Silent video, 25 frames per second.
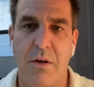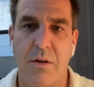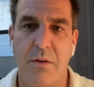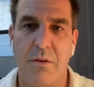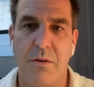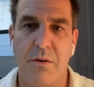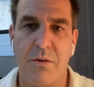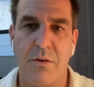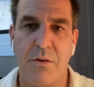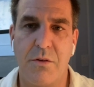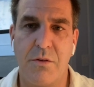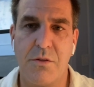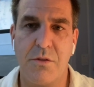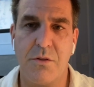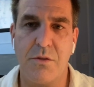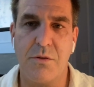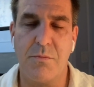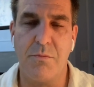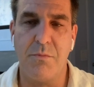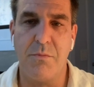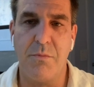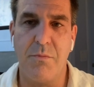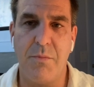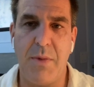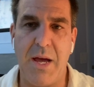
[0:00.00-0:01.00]
there, there's this
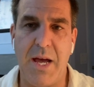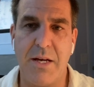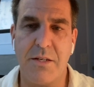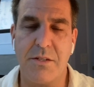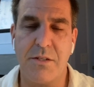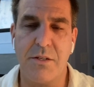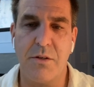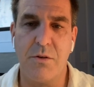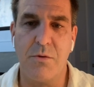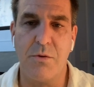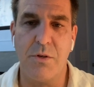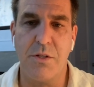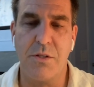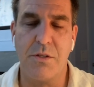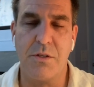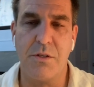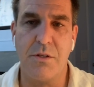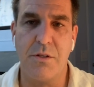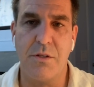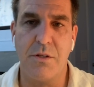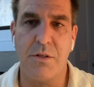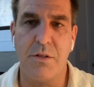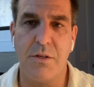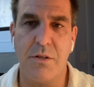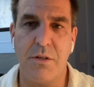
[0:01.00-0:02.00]
mass increase
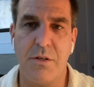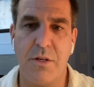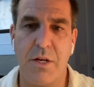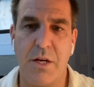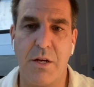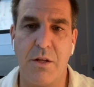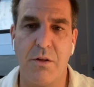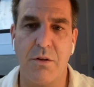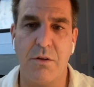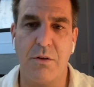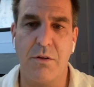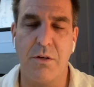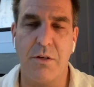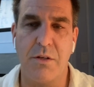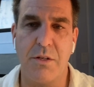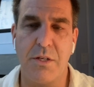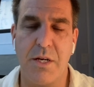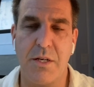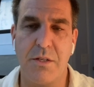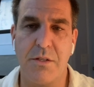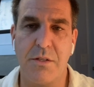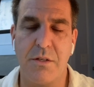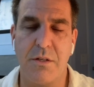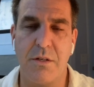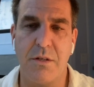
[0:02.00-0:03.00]
in, in nickel
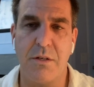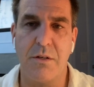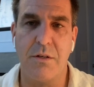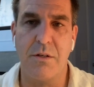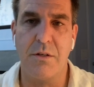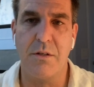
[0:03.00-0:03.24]
intensity?